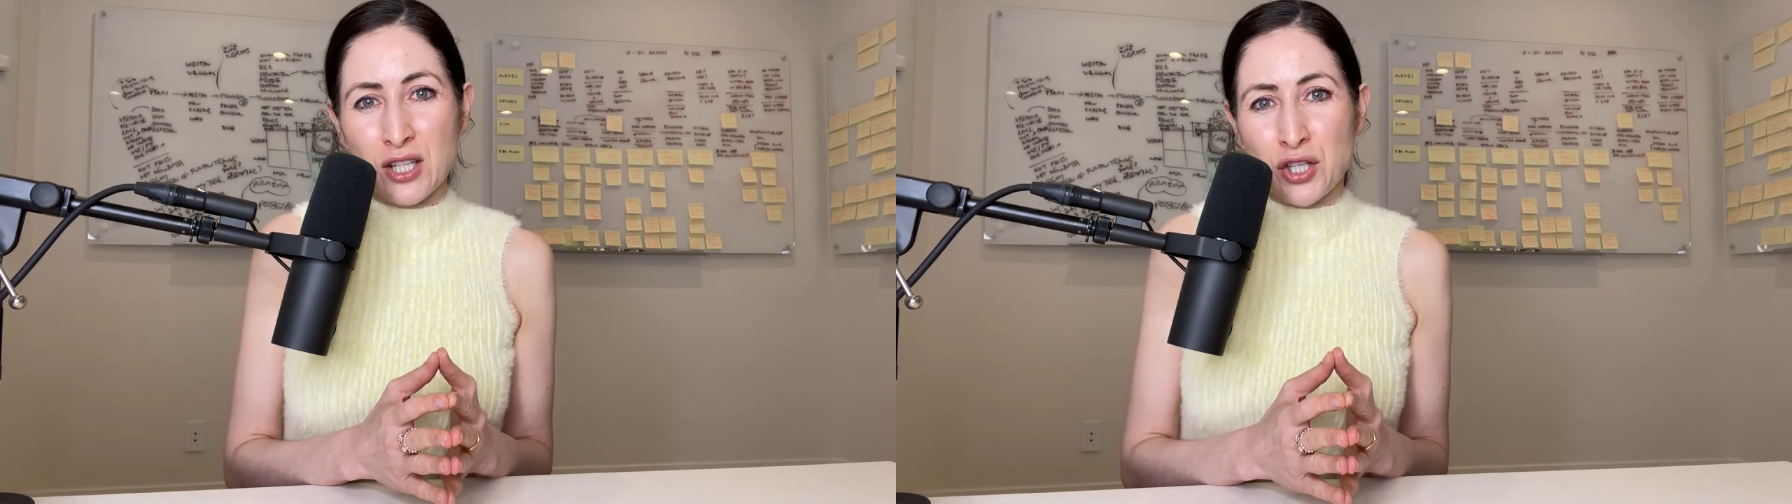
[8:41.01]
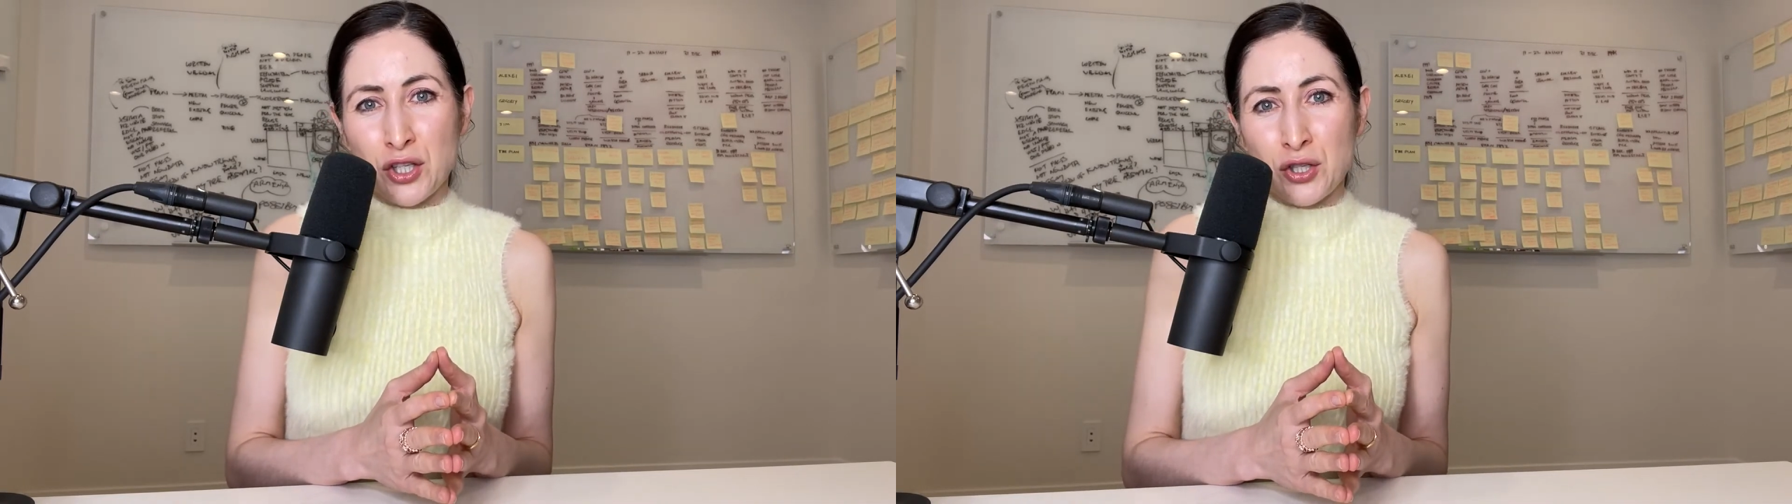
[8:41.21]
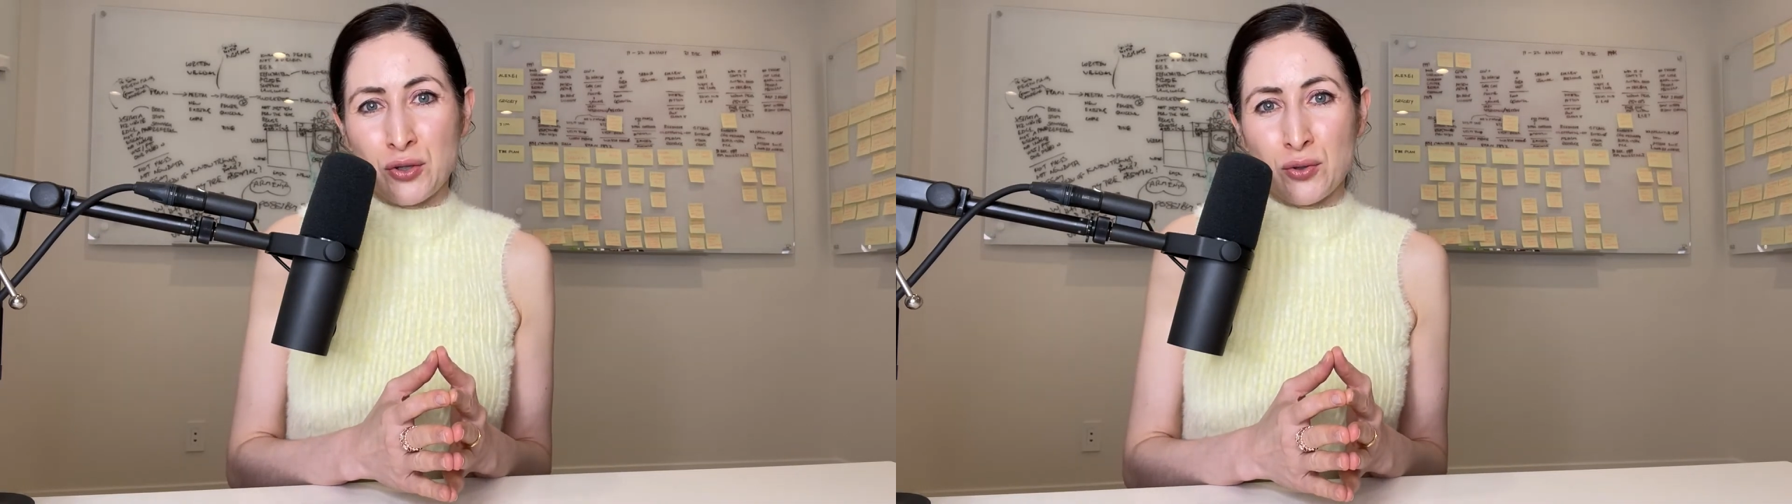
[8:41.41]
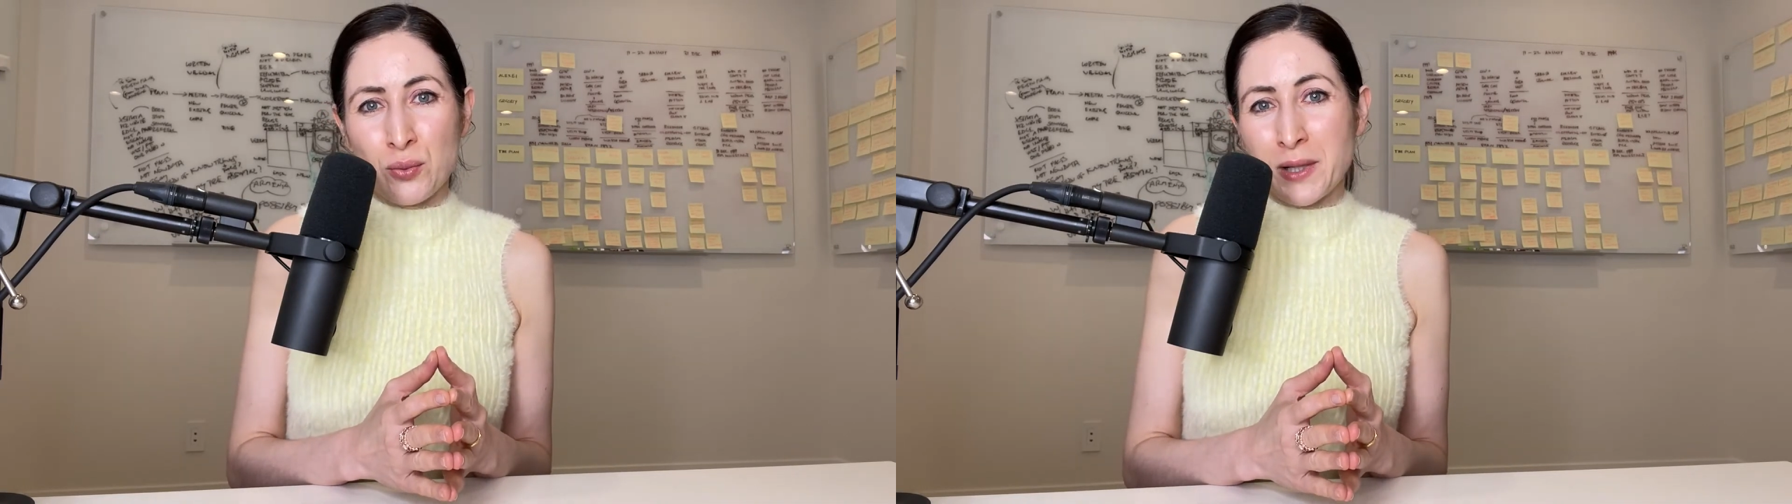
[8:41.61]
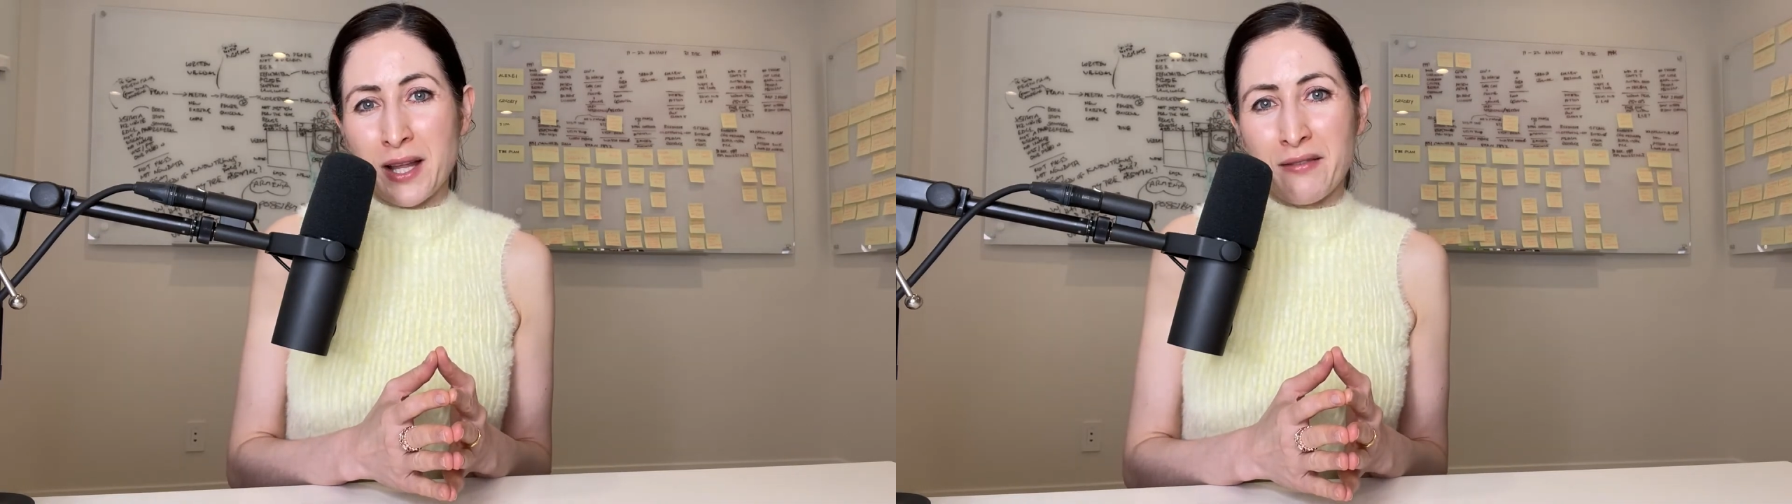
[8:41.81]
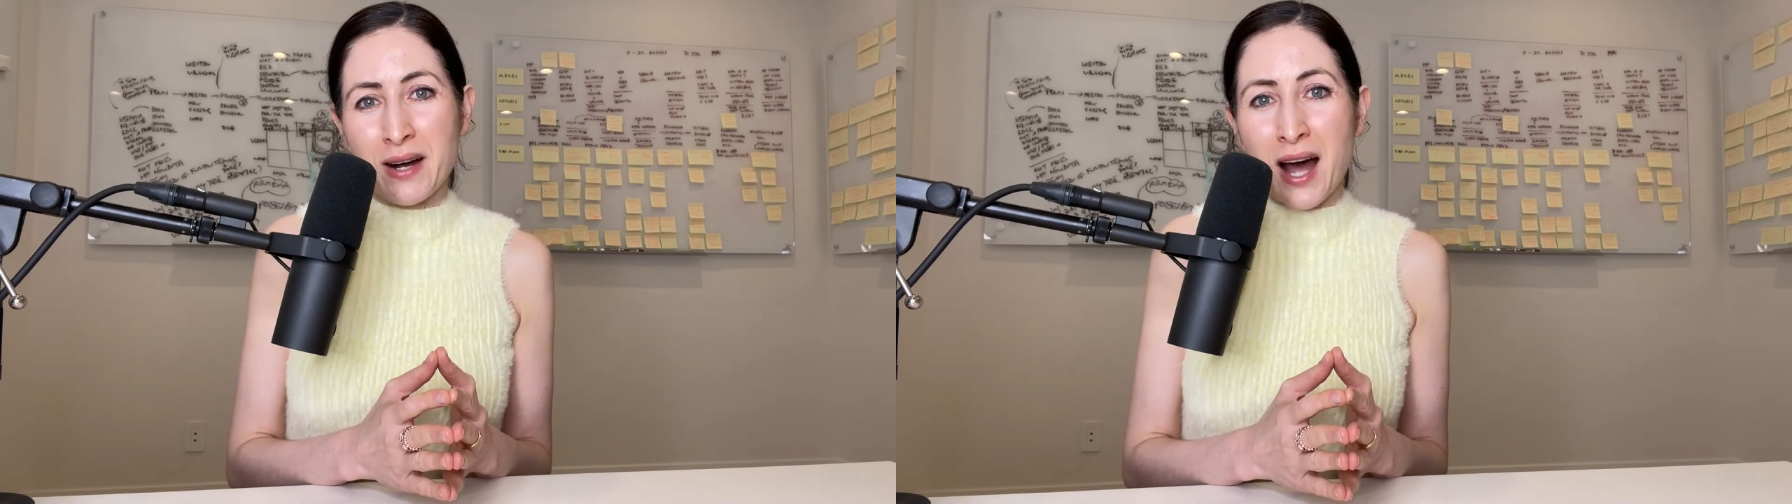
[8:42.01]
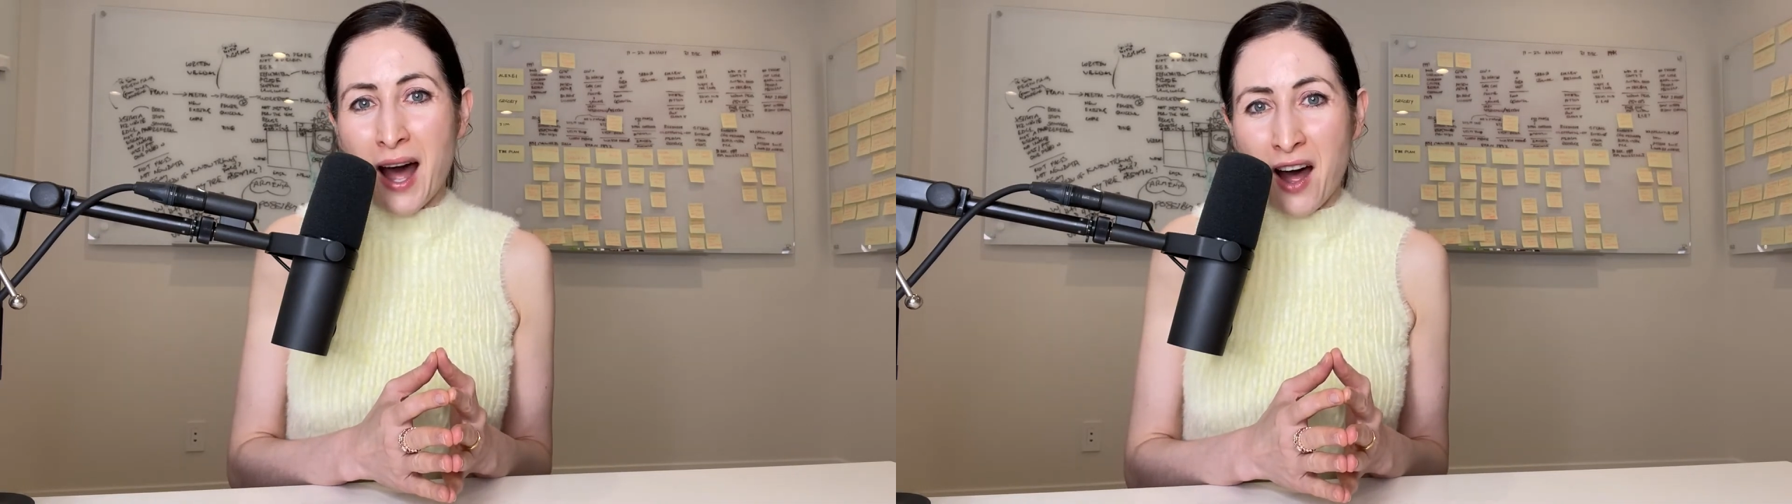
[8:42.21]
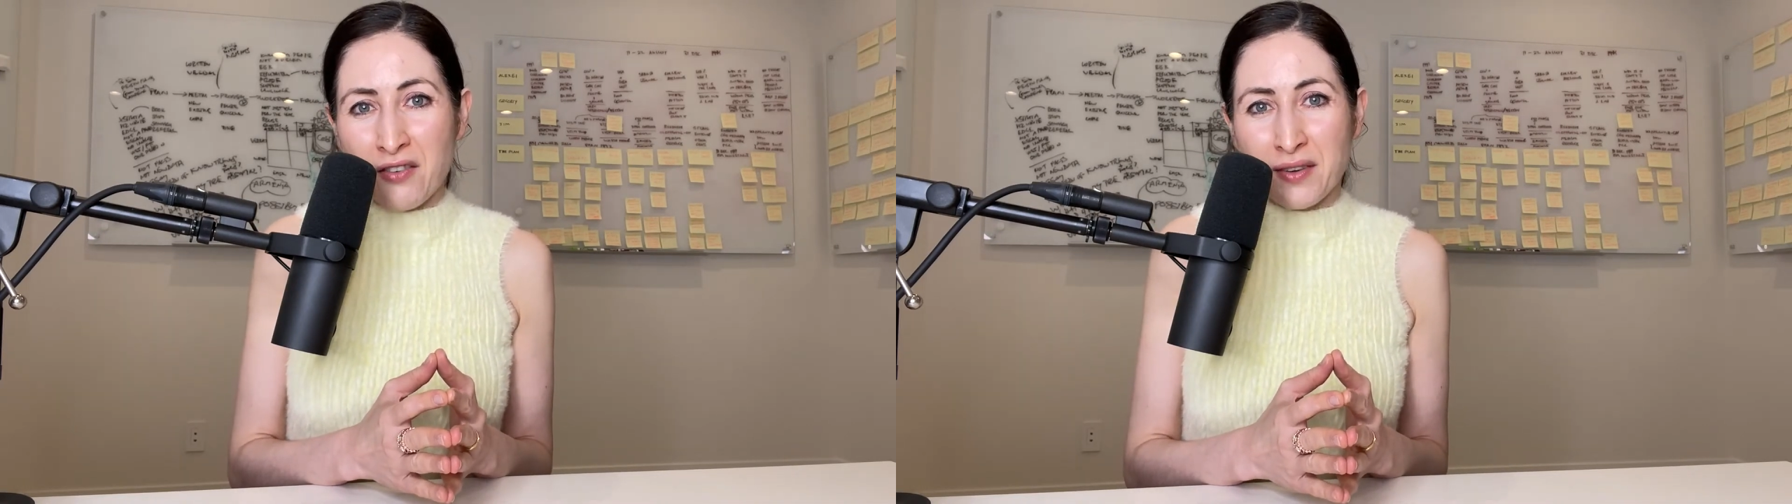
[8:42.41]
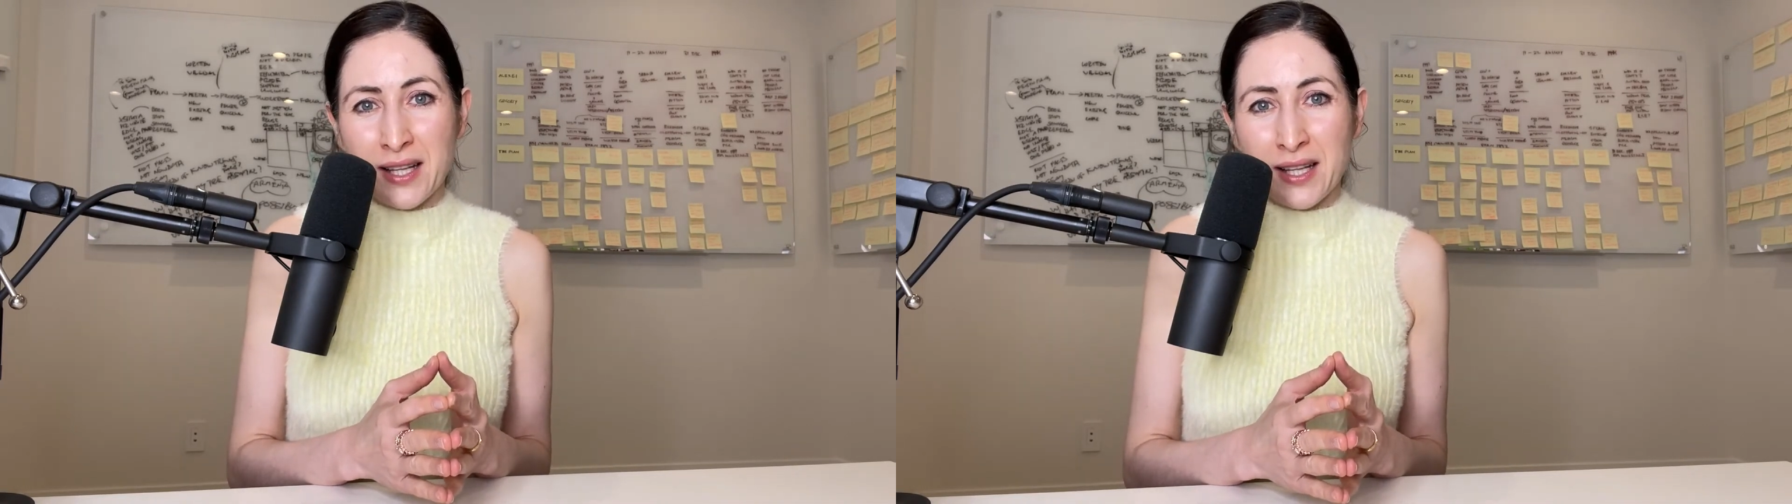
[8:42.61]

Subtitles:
you will ever have,